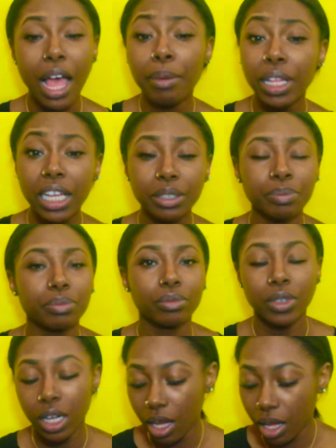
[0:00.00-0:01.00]
I'm like,
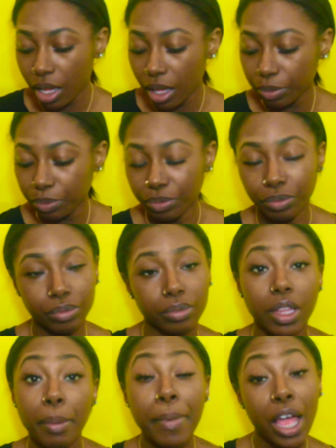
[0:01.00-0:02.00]

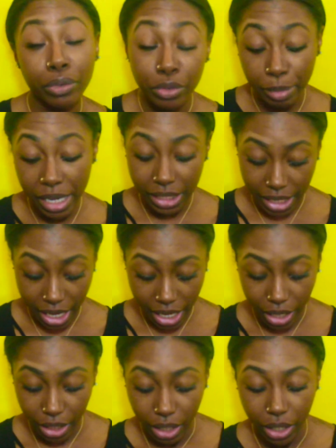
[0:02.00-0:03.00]
my roommate
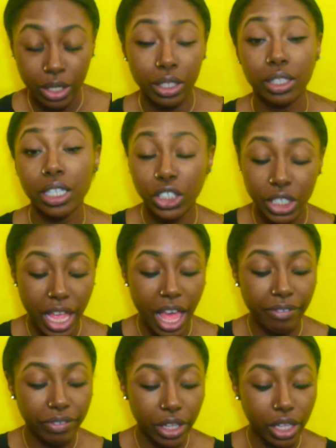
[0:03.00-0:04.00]
said that she
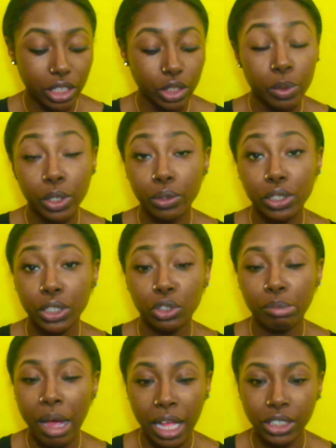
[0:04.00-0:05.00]
had fun. You want to go see
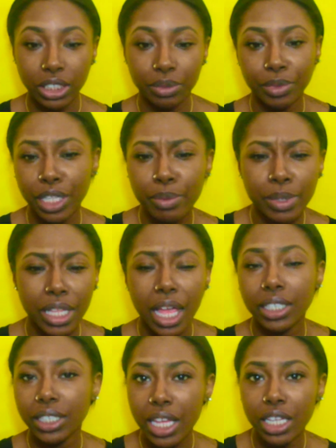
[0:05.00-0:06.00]
Jumanji? He was
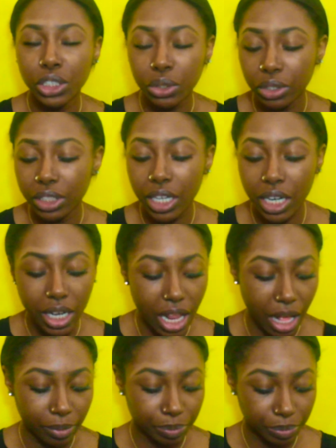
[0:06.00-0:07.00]
like, yeah, sure. Da da
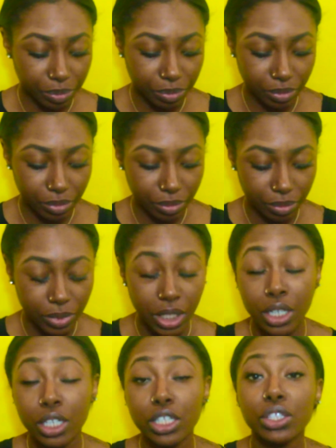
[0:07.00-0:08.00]
da.
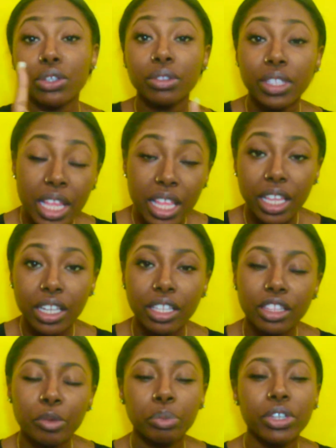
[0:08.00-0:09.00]
So then,
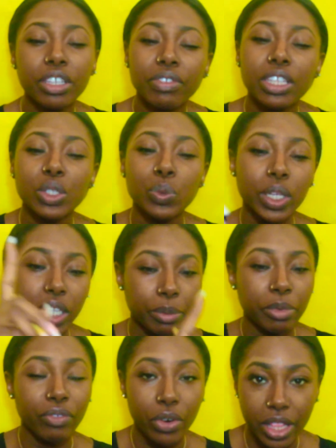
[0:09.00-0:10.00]
the previous
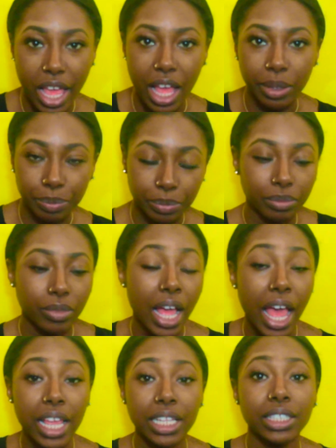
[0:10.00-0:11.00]
weekend before that,
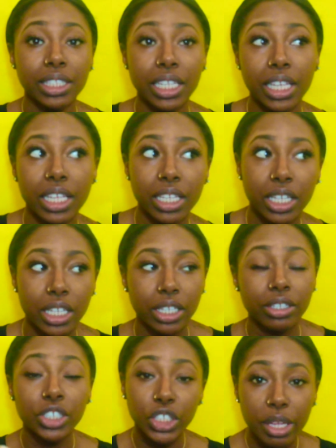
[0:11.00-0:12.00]
I had did
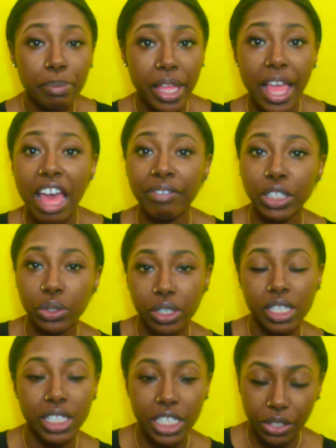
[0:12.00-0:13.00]
shipment at
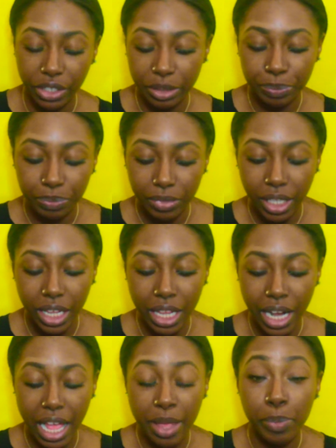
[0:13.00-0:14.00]
Victoria's Secret.
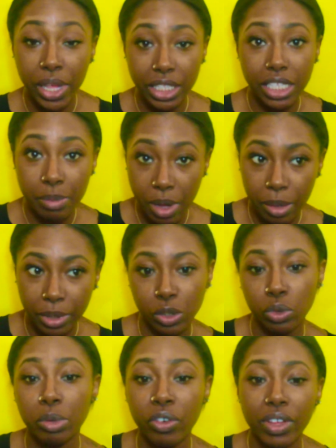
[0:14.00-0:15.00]
And I had picked him up
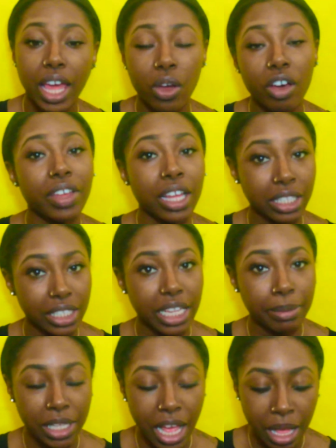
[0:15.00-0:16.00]
because we both got off at the
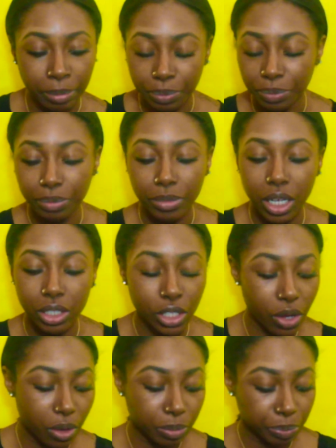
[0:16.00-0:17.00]
same time.
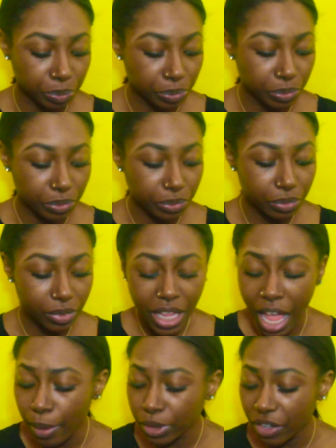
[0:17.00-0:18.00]
So
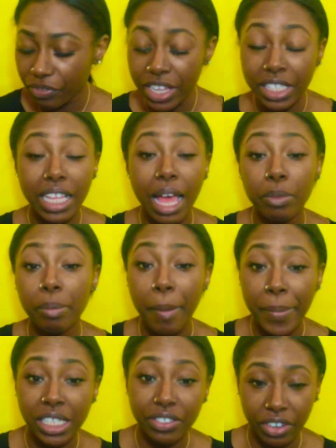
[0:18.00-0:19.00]
I was on FaceTime with
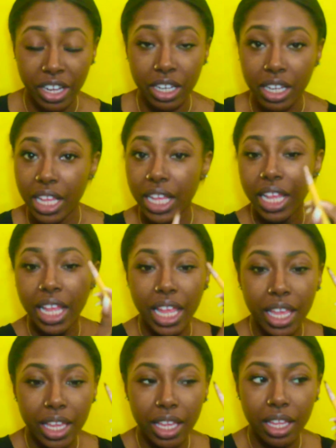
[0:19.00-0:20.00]
my best friend.
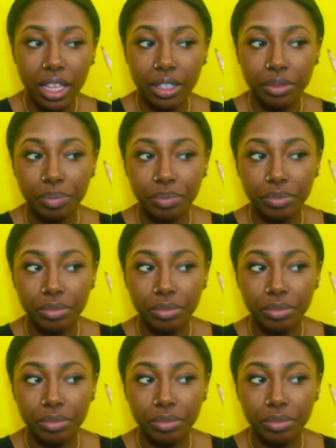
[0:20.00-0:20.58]
And